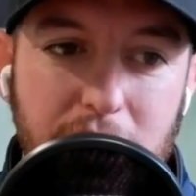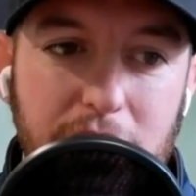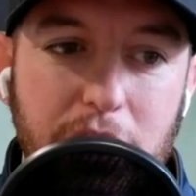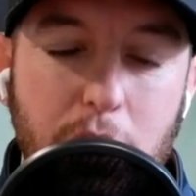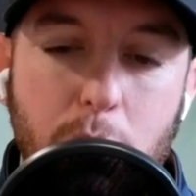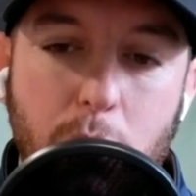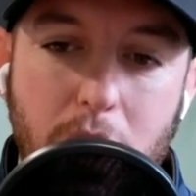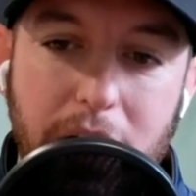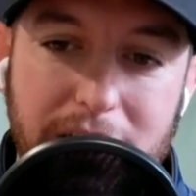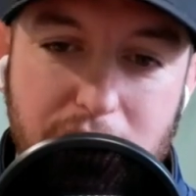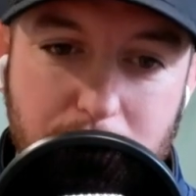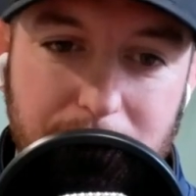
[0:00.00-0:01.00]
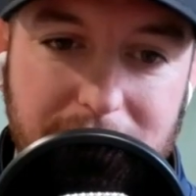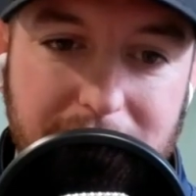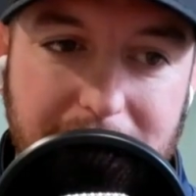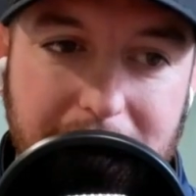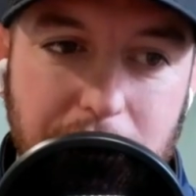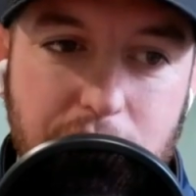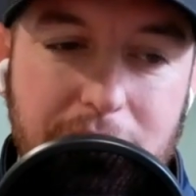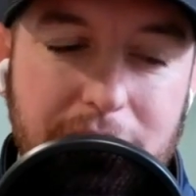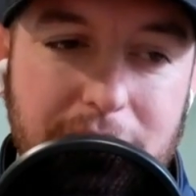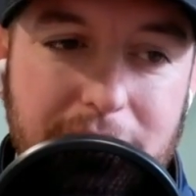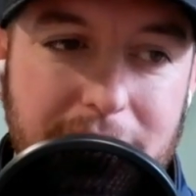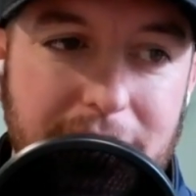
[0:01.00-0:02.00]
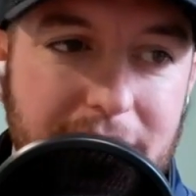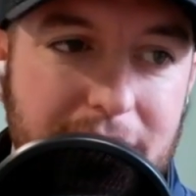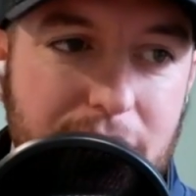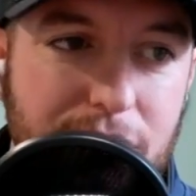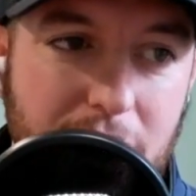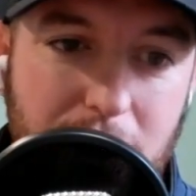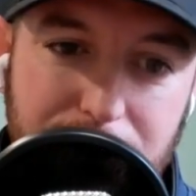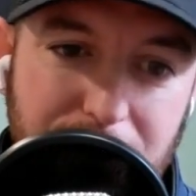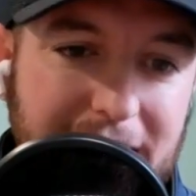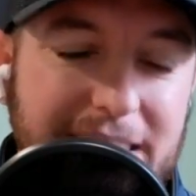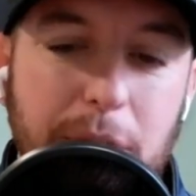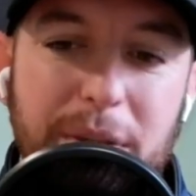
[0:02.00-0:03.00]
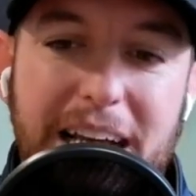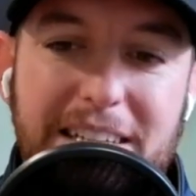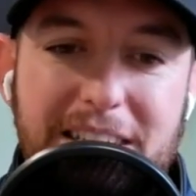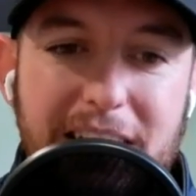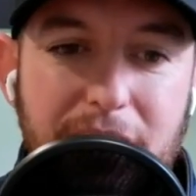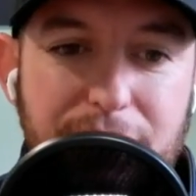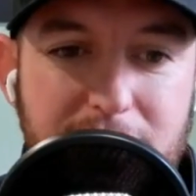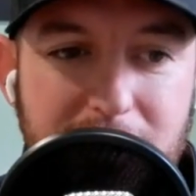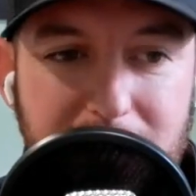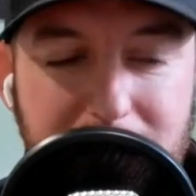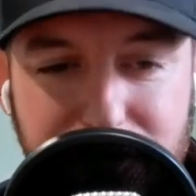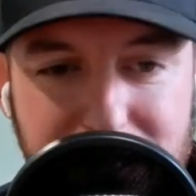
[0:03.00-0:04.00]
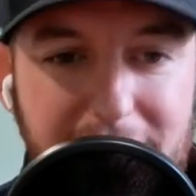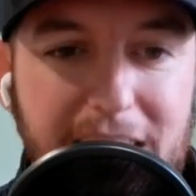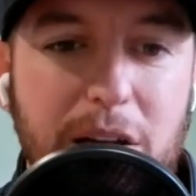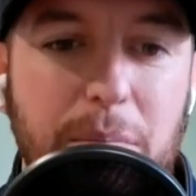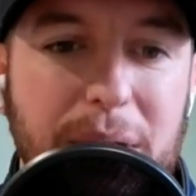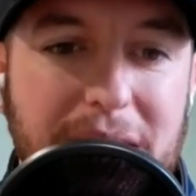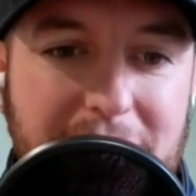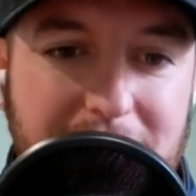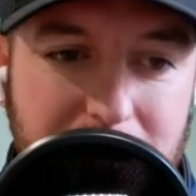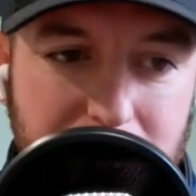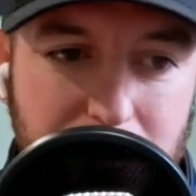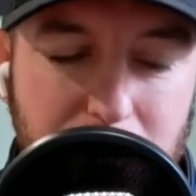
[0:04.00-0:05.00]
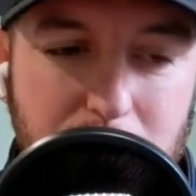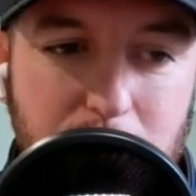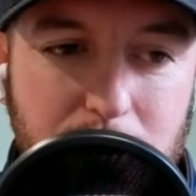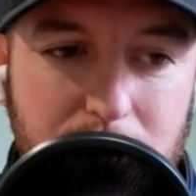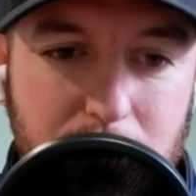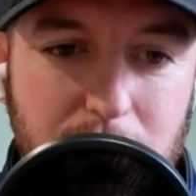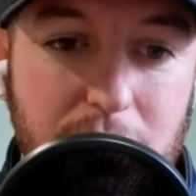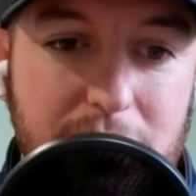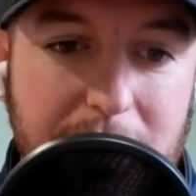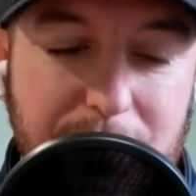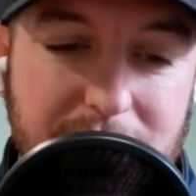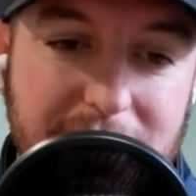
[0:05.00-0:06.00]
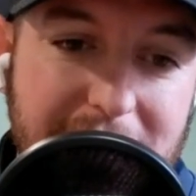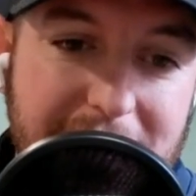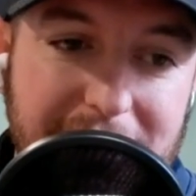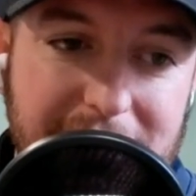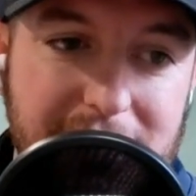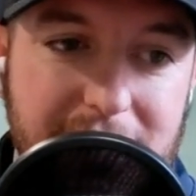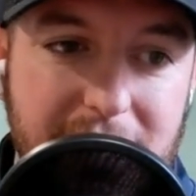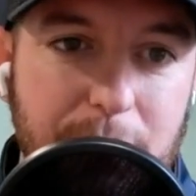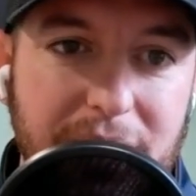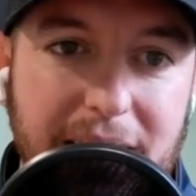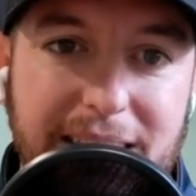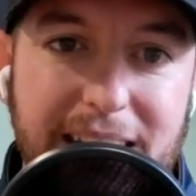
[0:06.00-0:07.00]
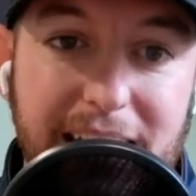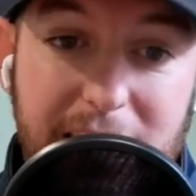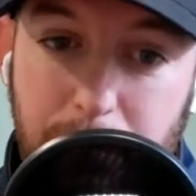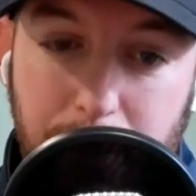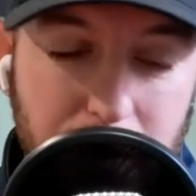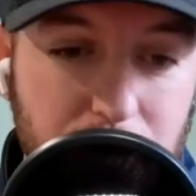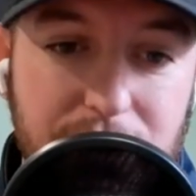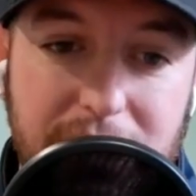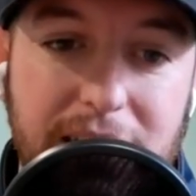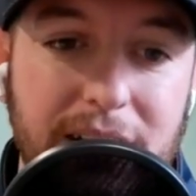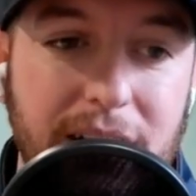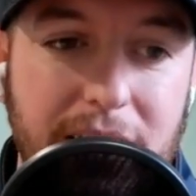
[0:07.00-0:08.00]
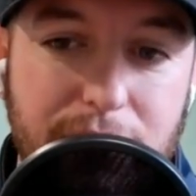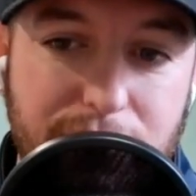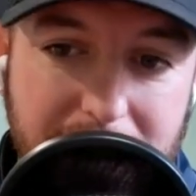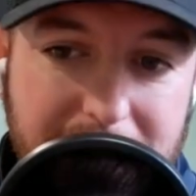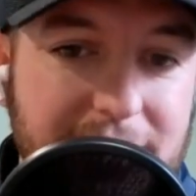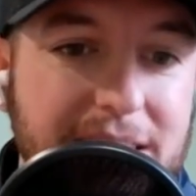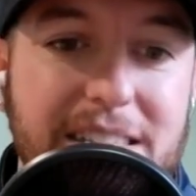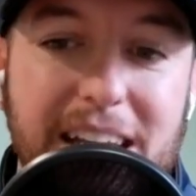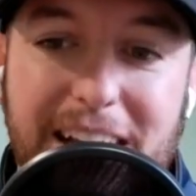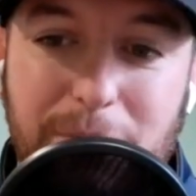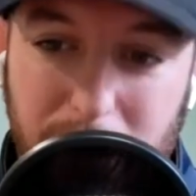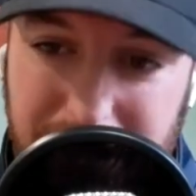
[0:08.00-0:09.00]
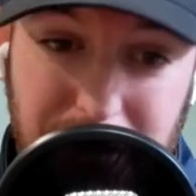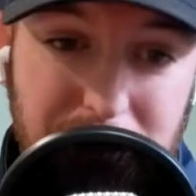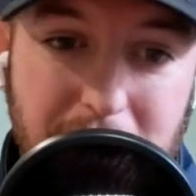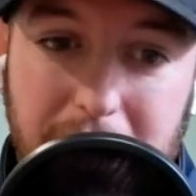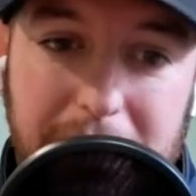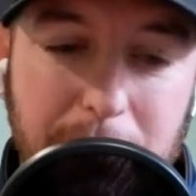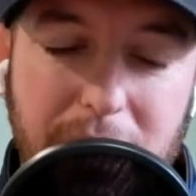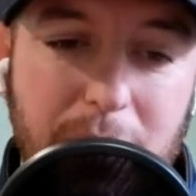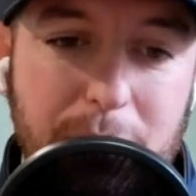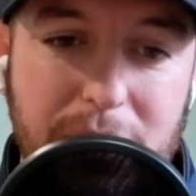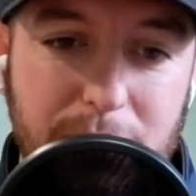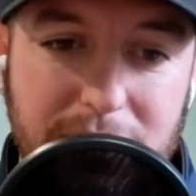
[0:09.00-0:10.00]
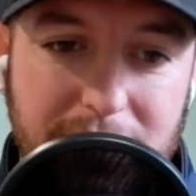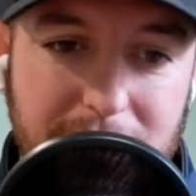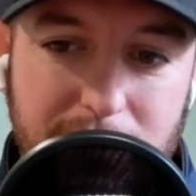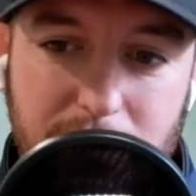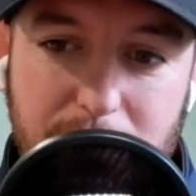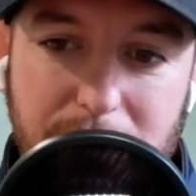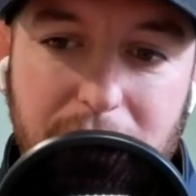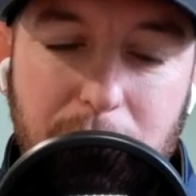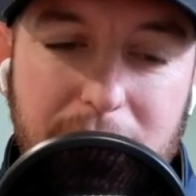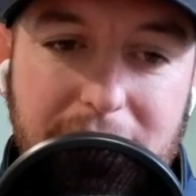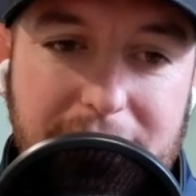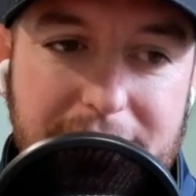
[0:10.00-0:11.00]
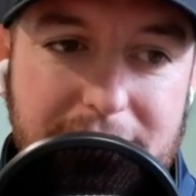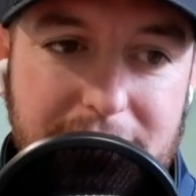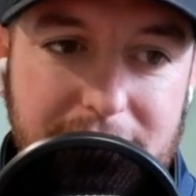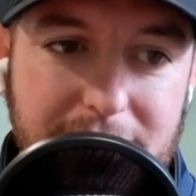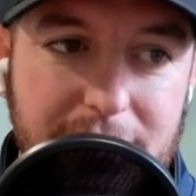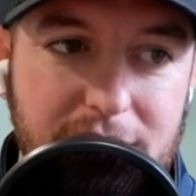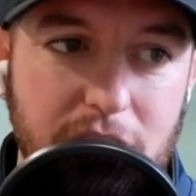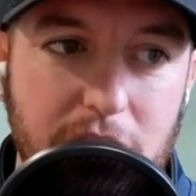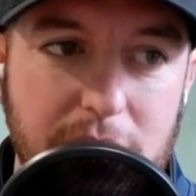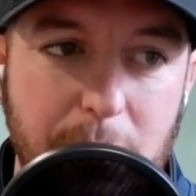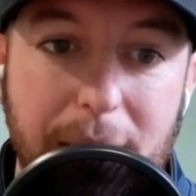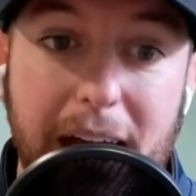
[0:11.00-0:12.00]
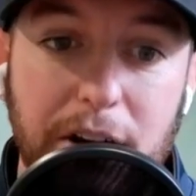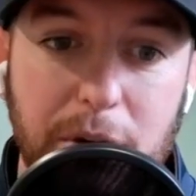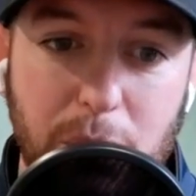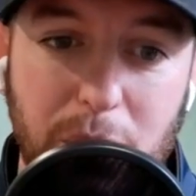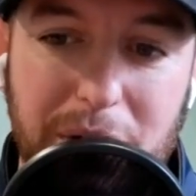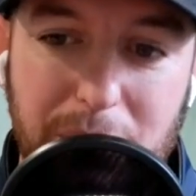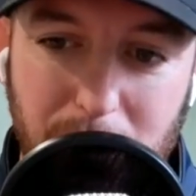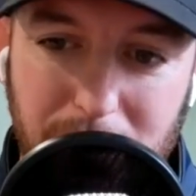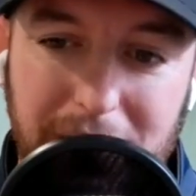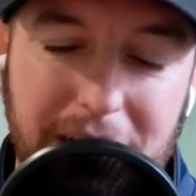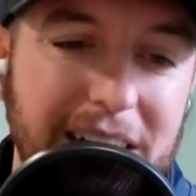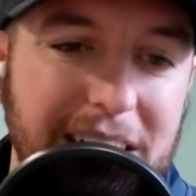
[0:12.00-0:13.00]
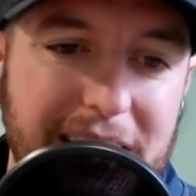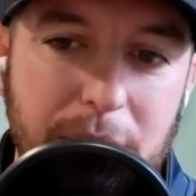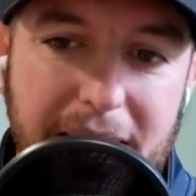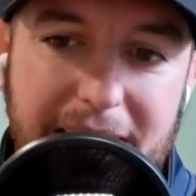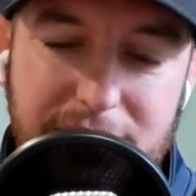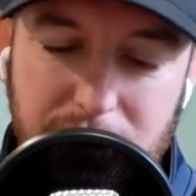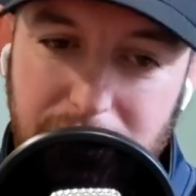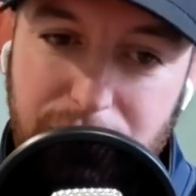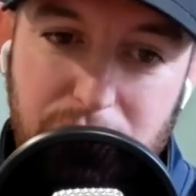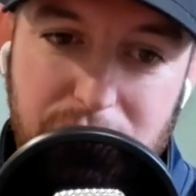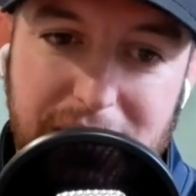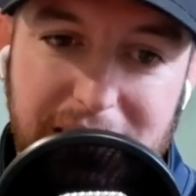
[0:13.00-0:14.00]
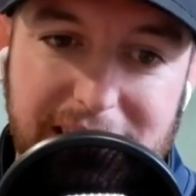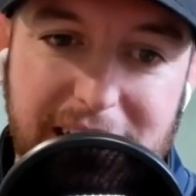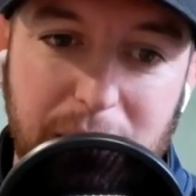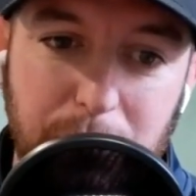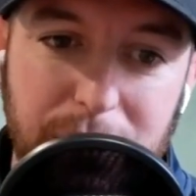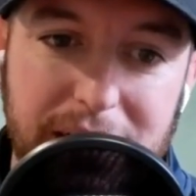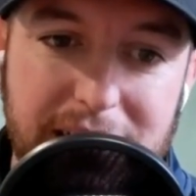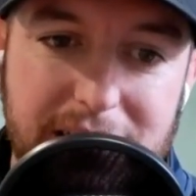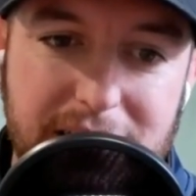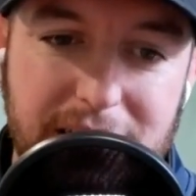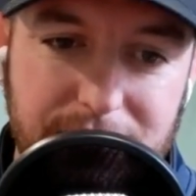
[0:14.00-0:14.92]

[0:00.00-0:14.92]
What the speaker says: want human connection to verify some of that stuff, to give a second opinion, to do those types of things. And I think in person and events and what you're talking about being within a 30-mile radius is going to start to matter more and more as all of those things take place.